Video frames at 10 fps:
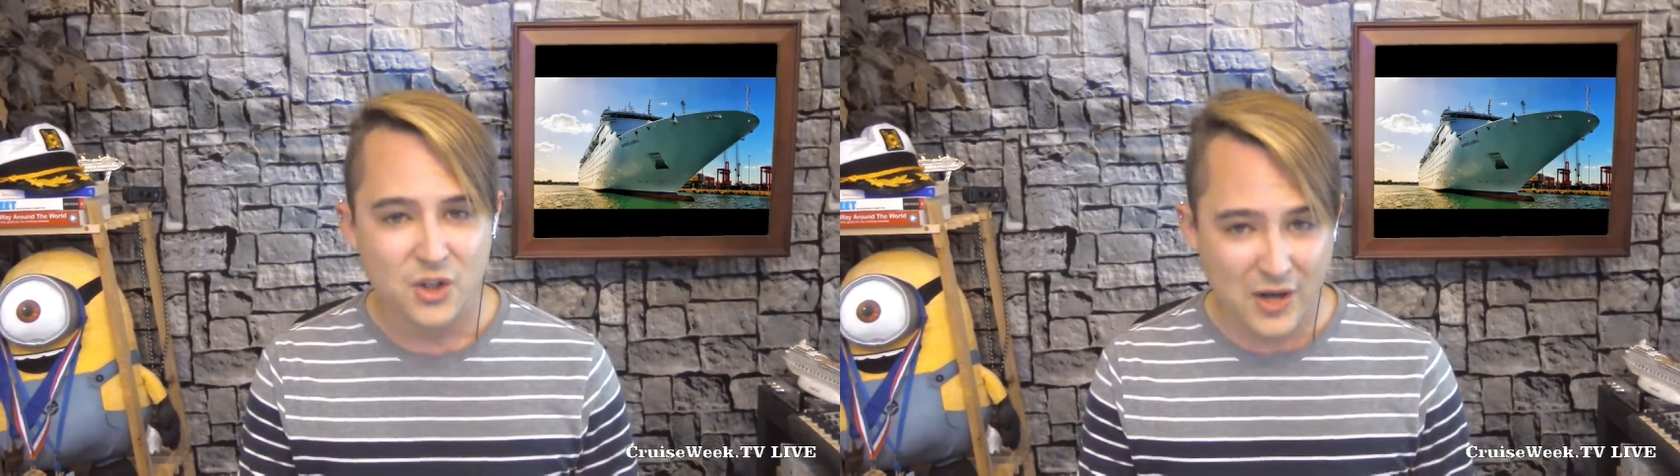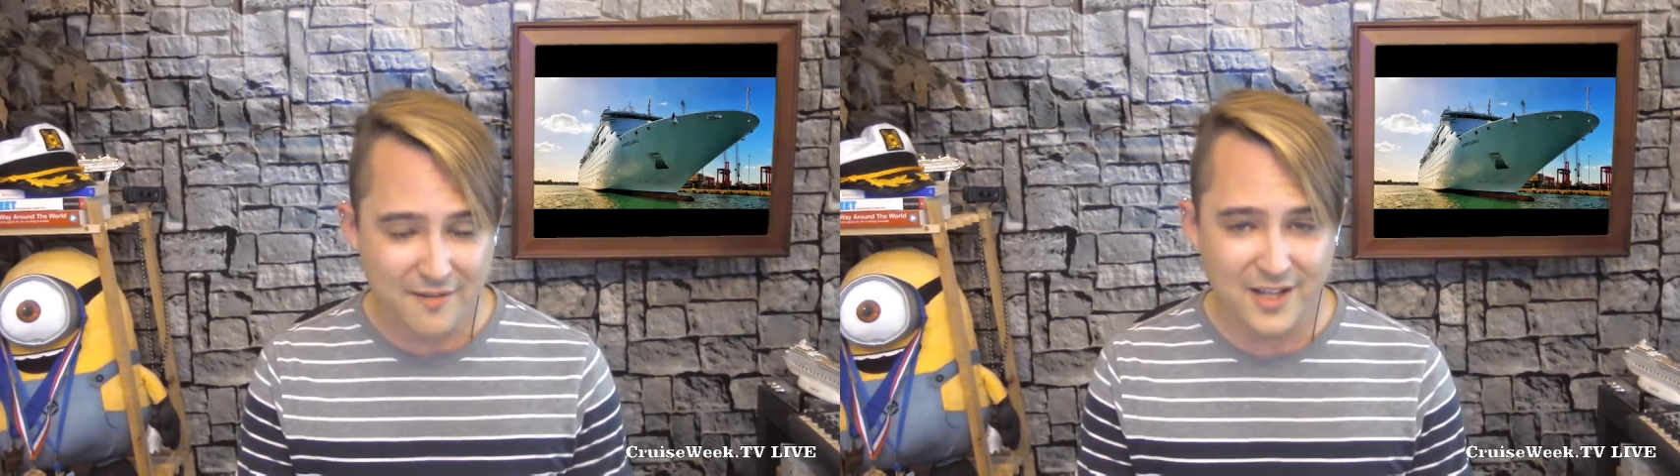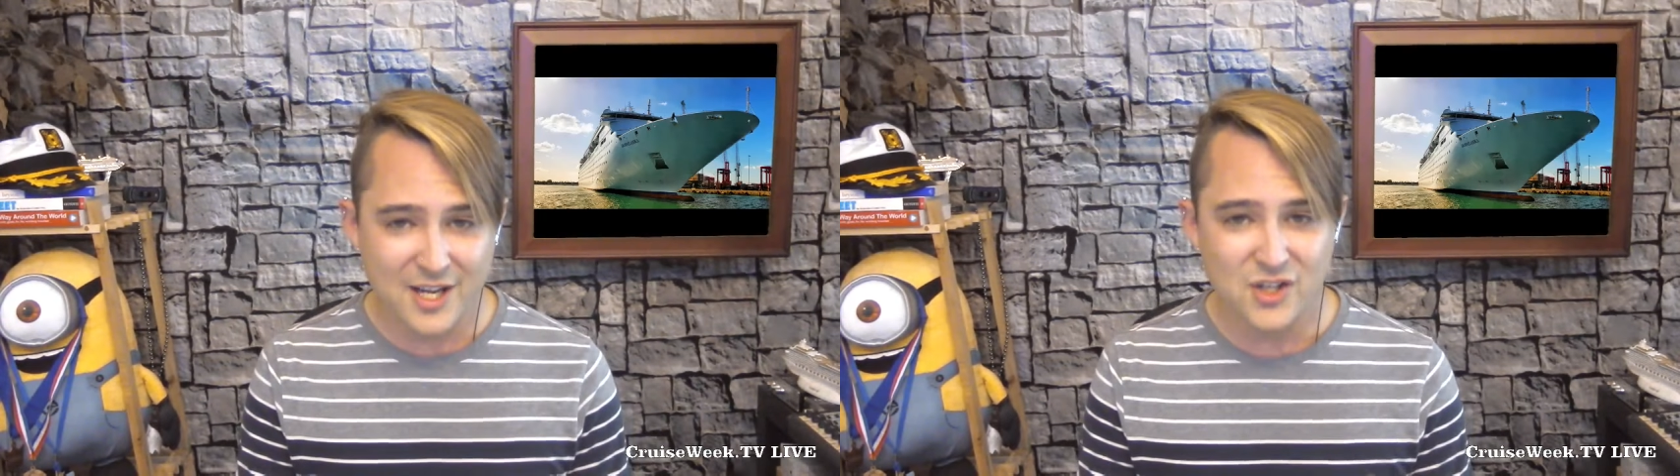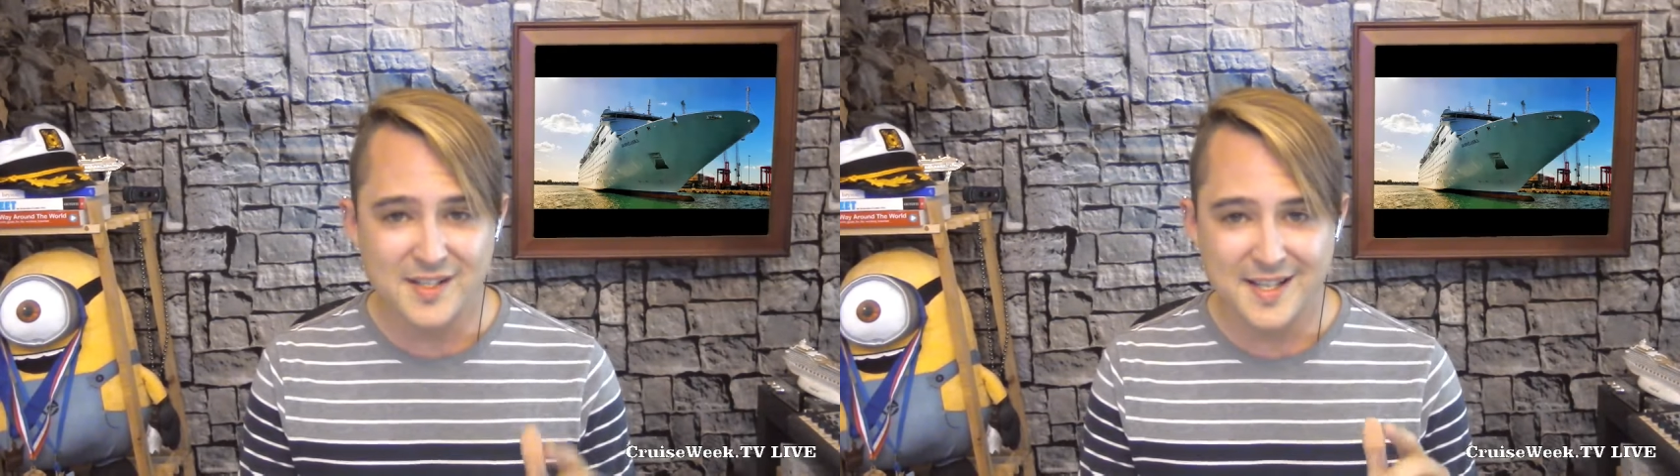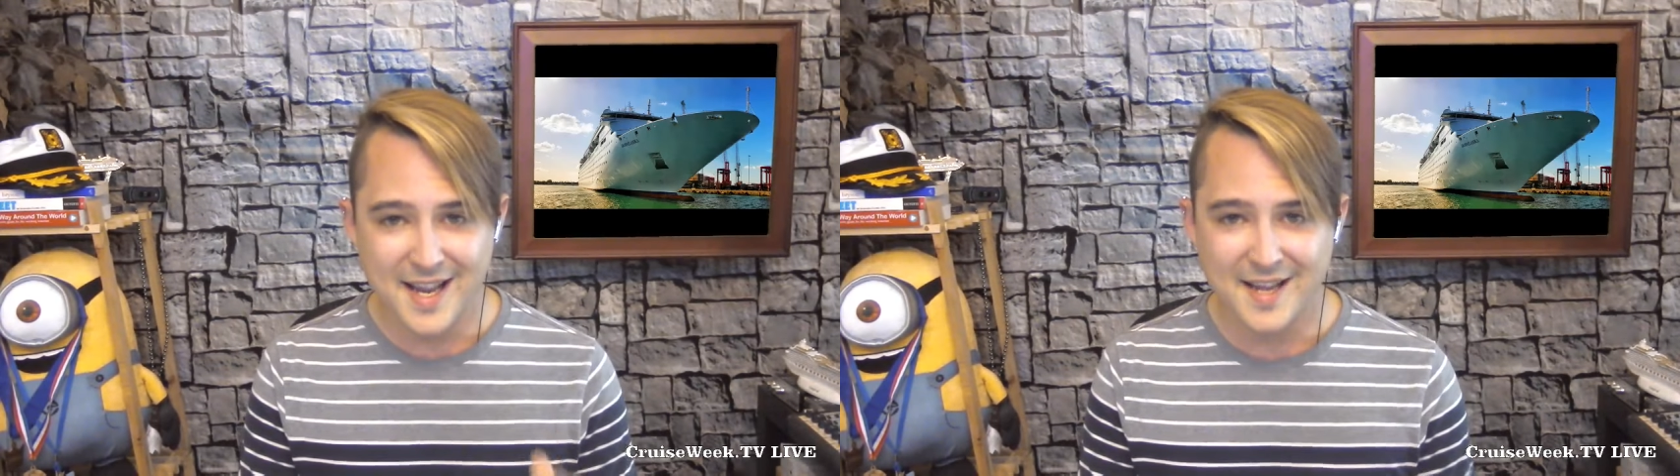travel
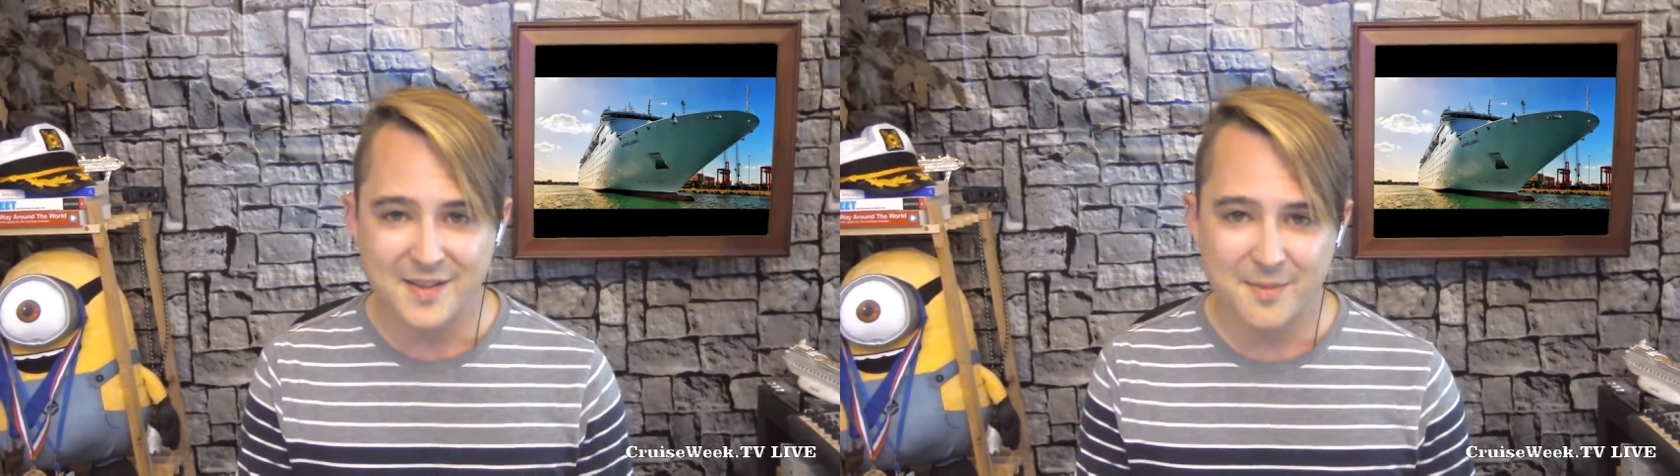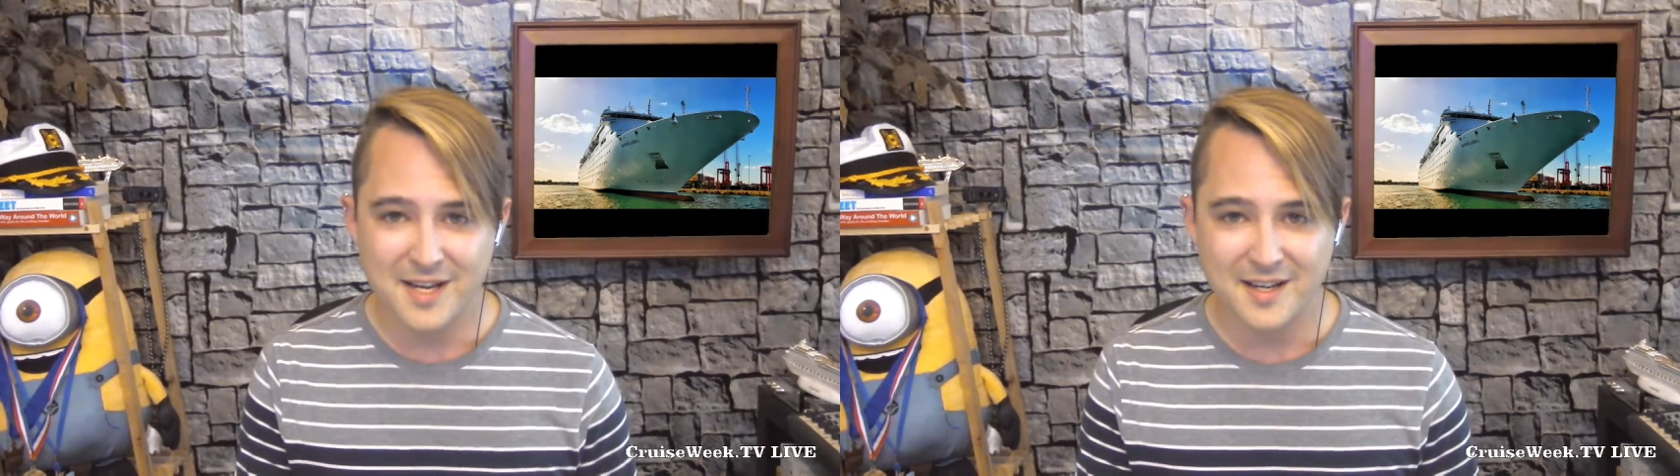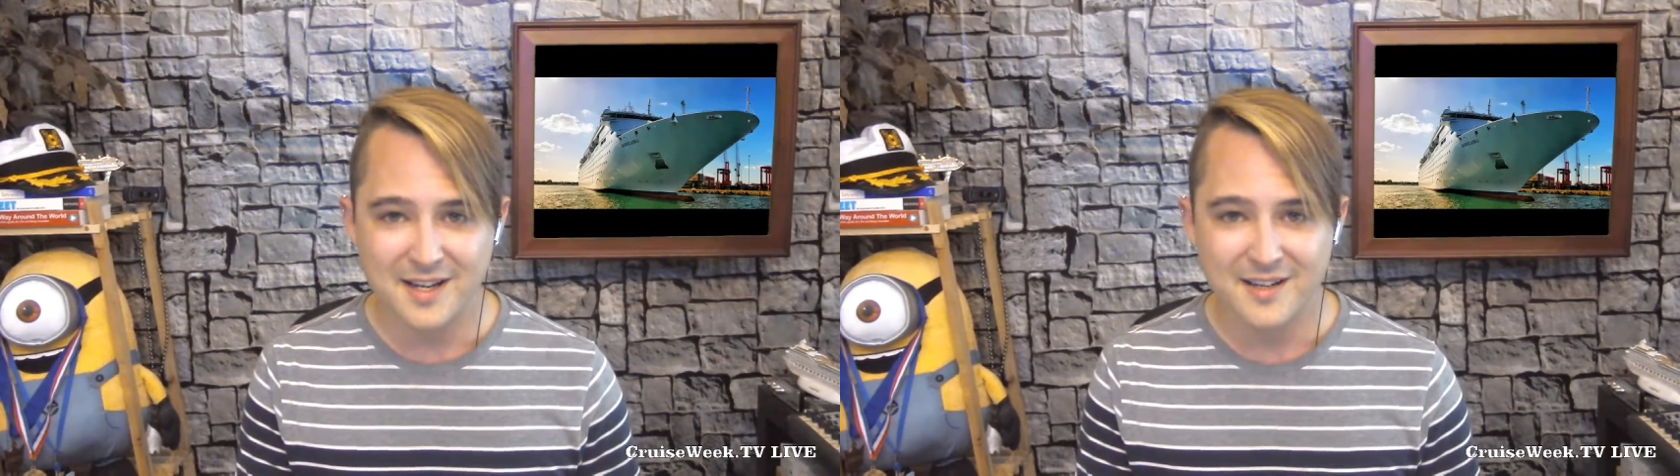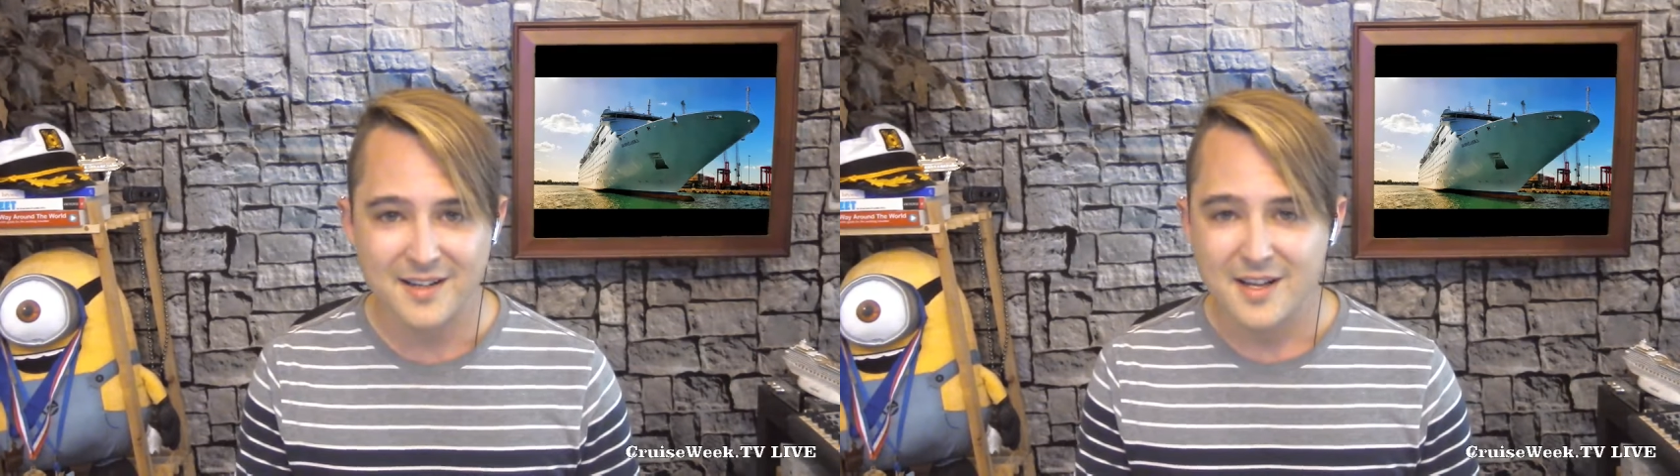agents, and the media.